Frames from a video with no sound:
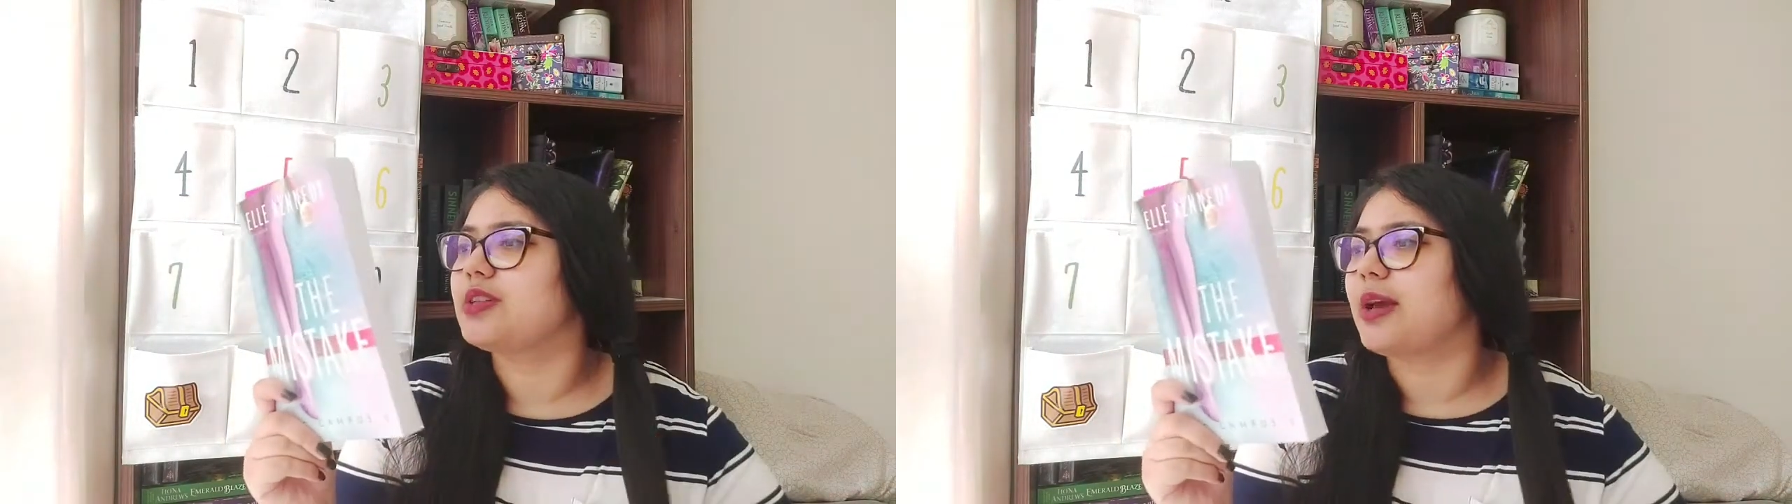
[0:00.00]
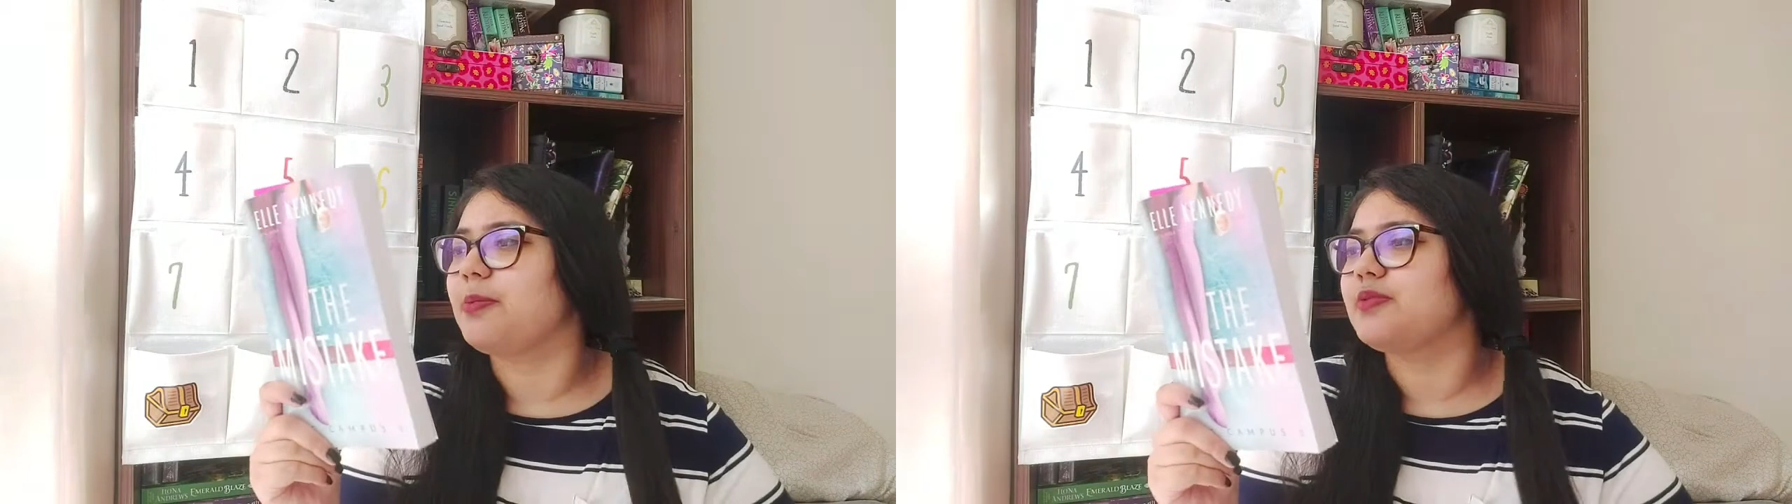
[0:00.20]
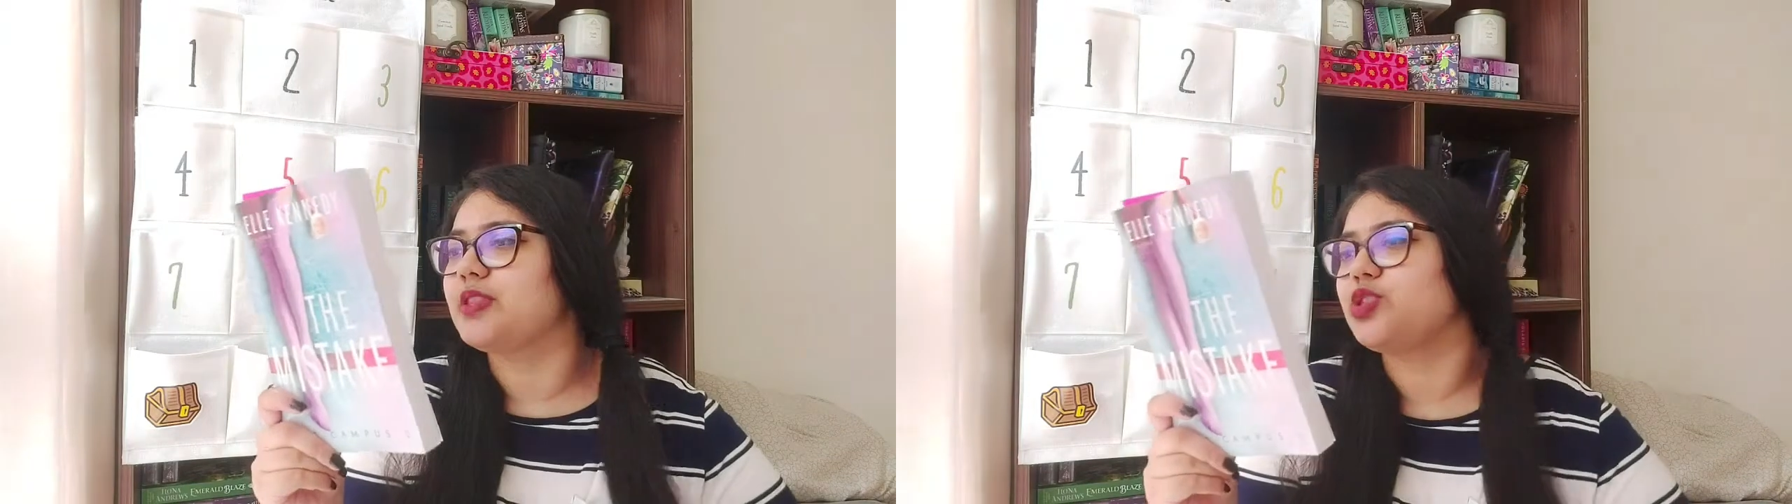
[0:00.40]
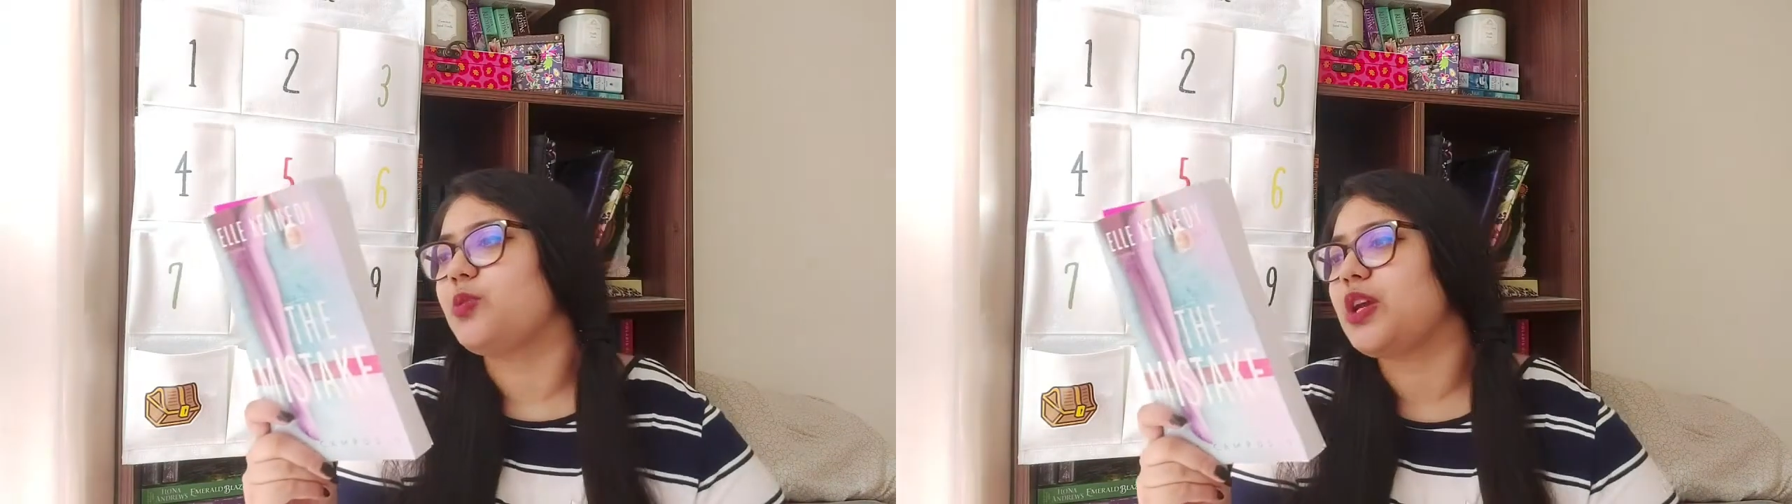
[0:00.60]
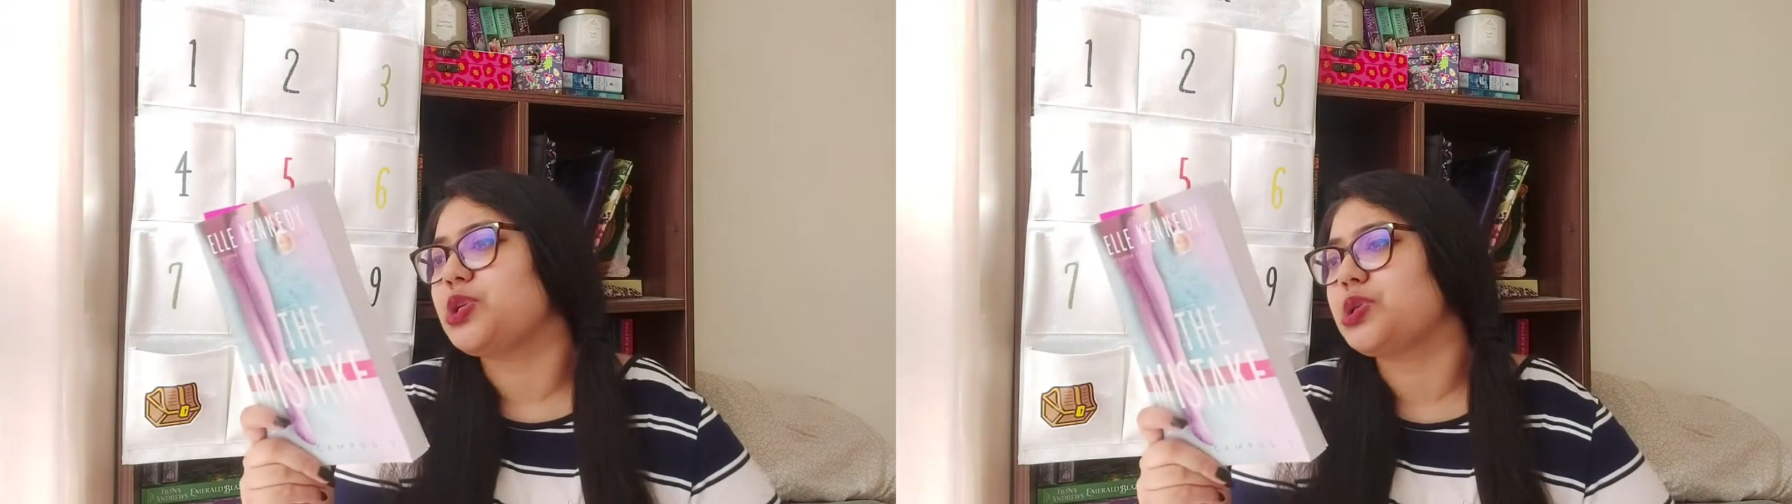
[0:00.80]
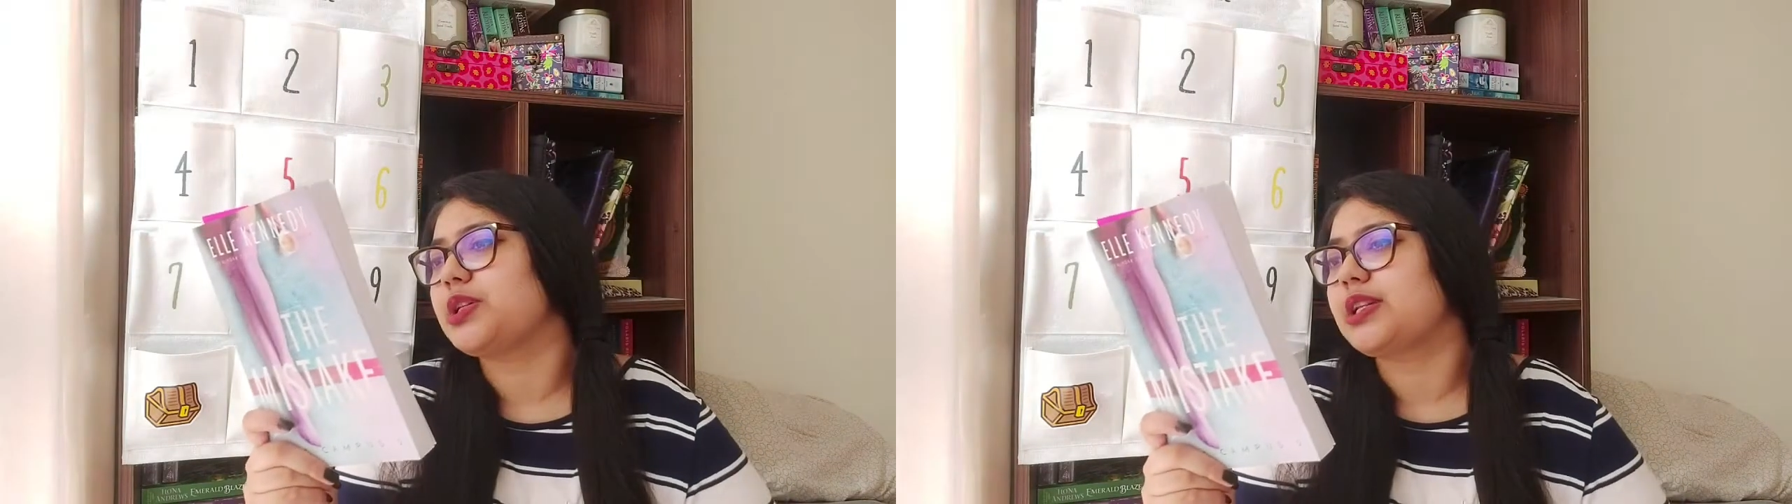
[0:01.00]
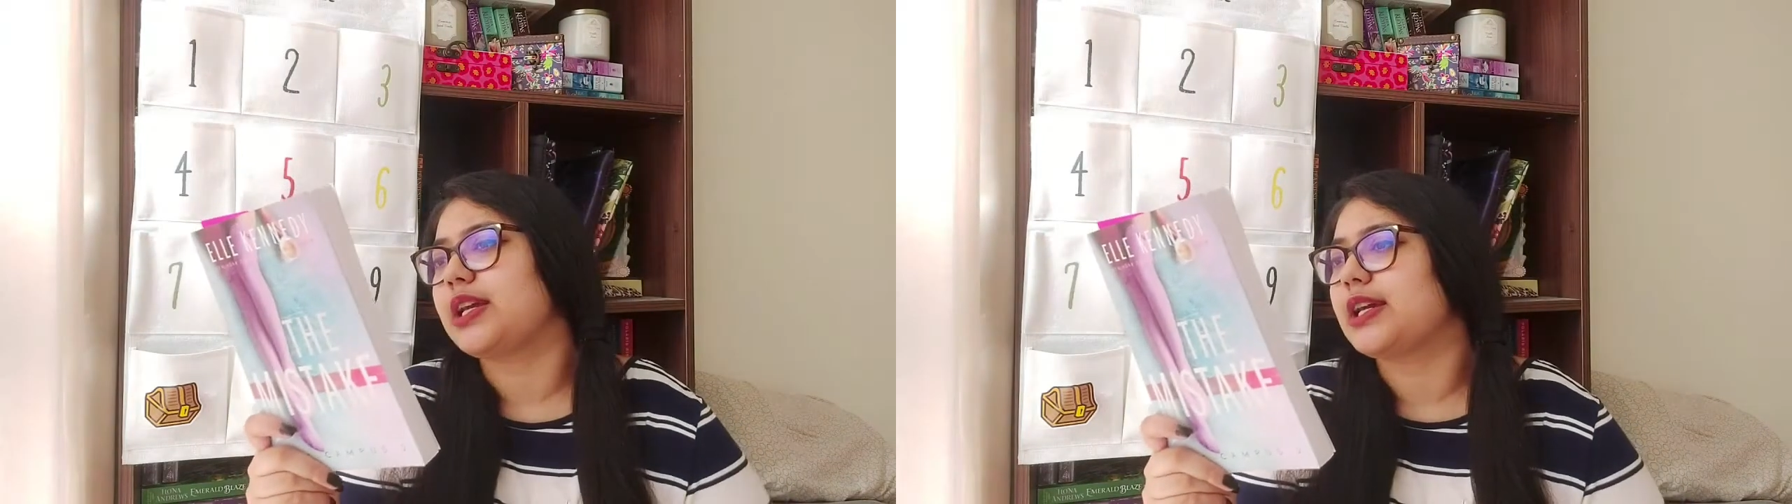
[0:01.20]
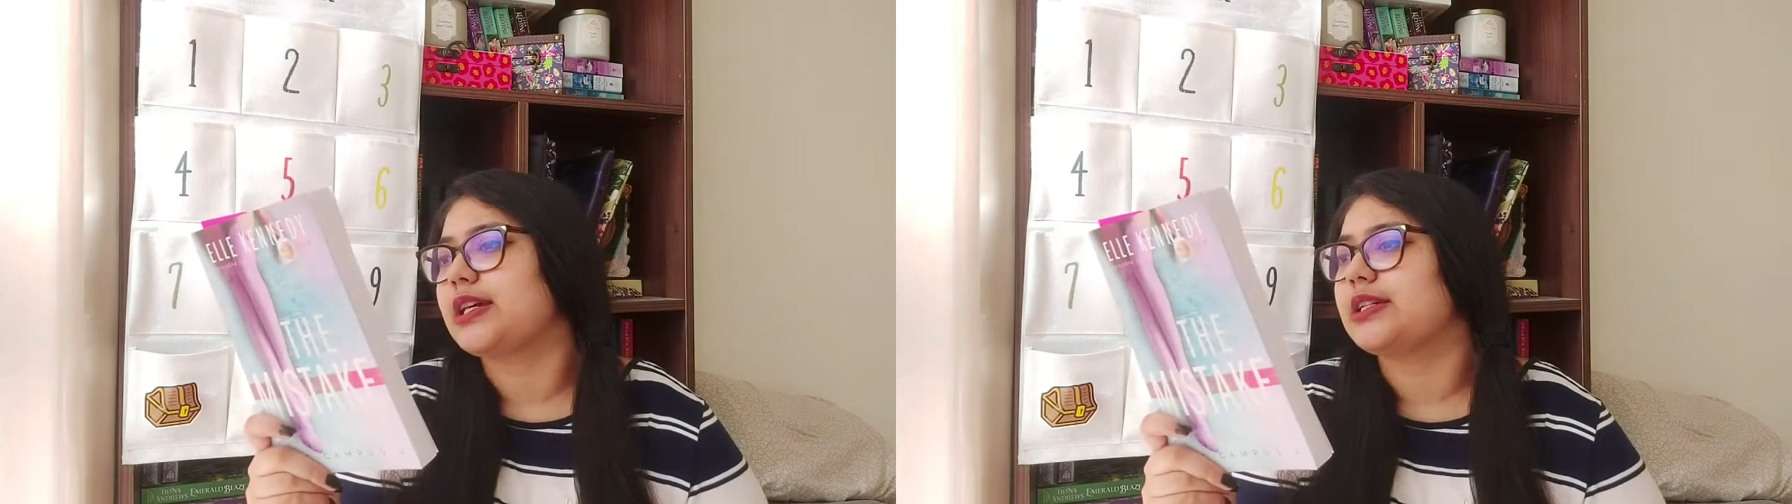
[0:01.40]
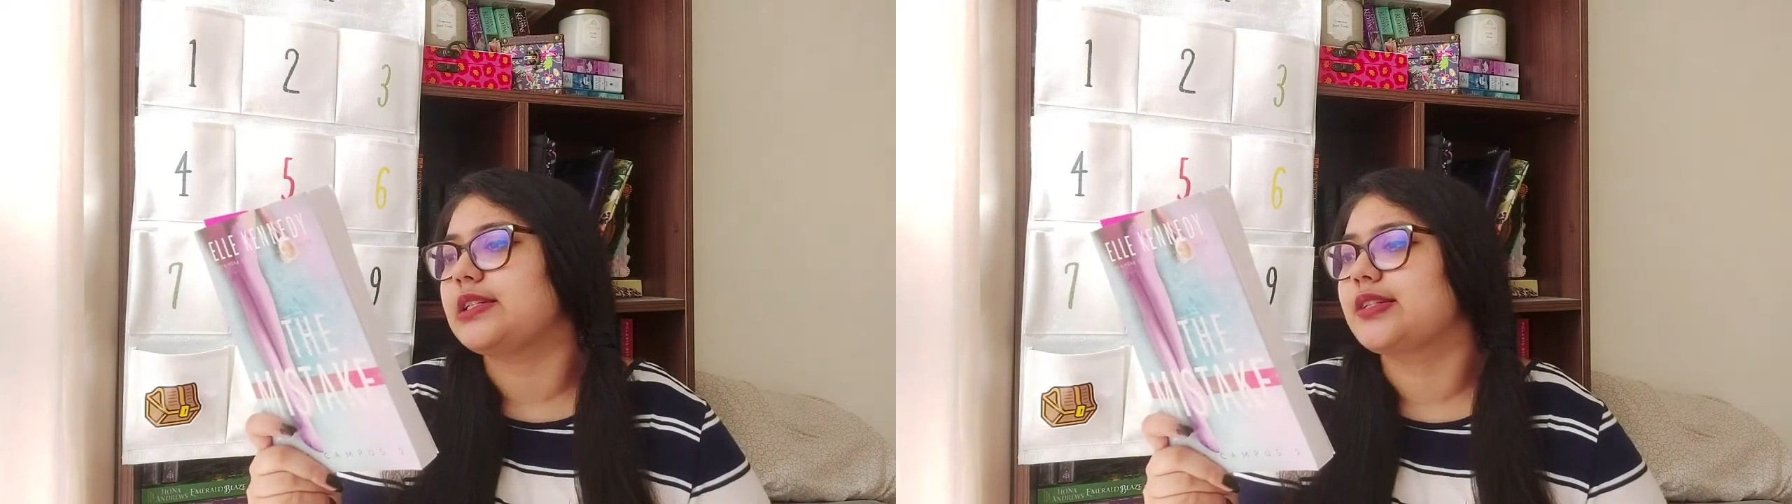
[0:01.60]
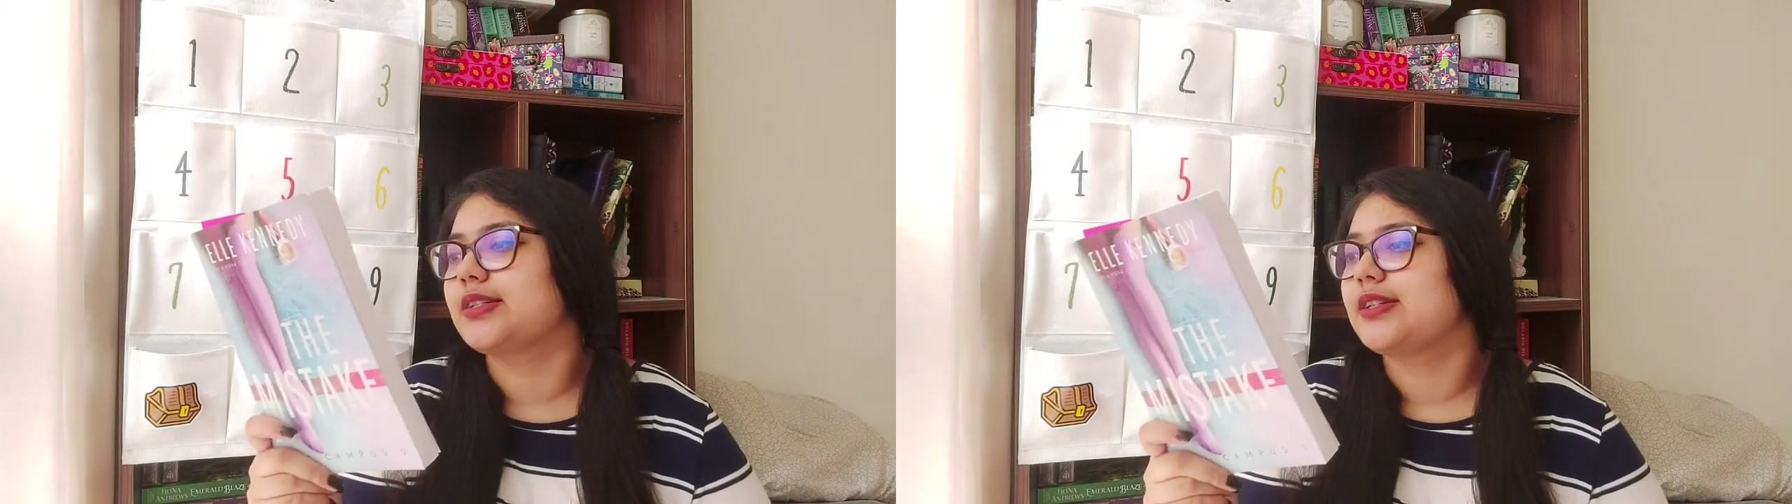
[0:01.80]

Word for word: type of situation and